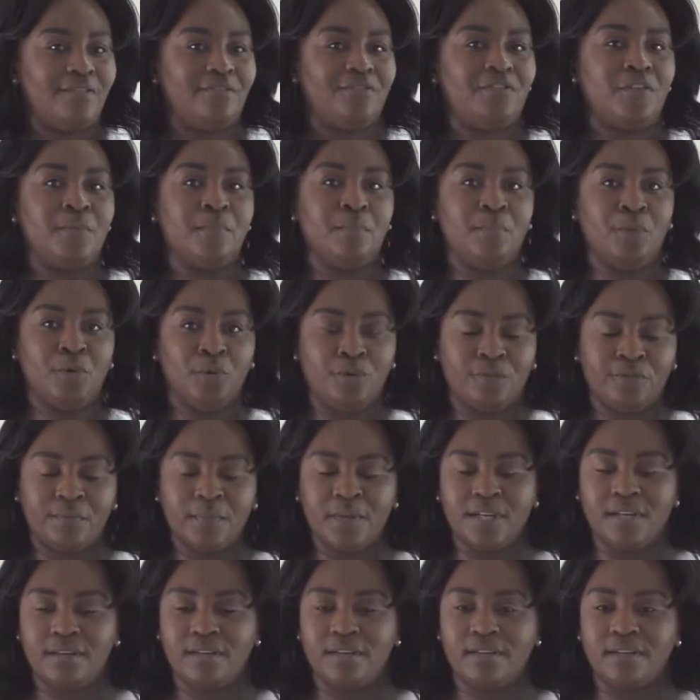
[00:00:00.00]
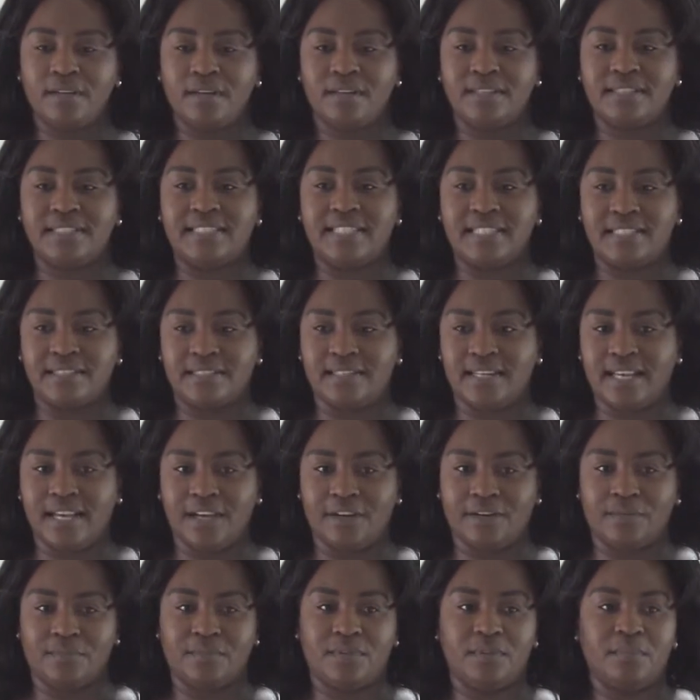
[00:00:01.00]
the movement didn't
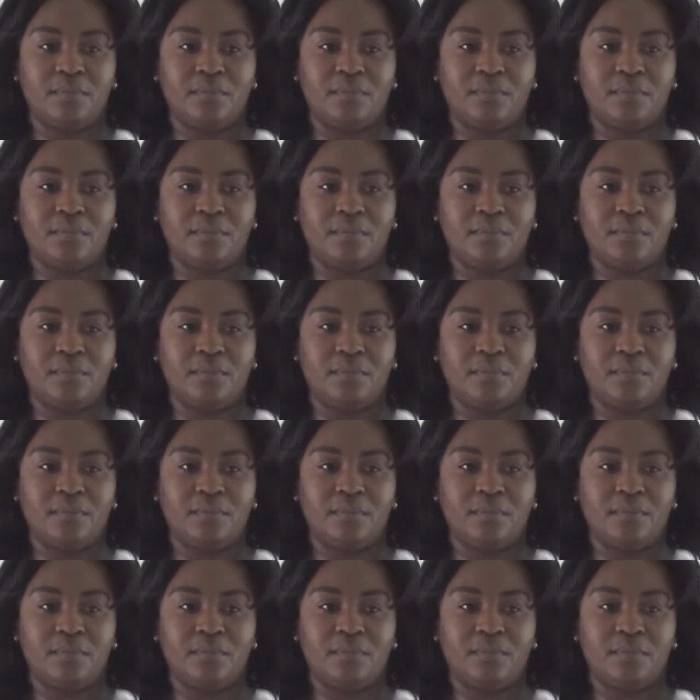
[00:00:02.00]
help.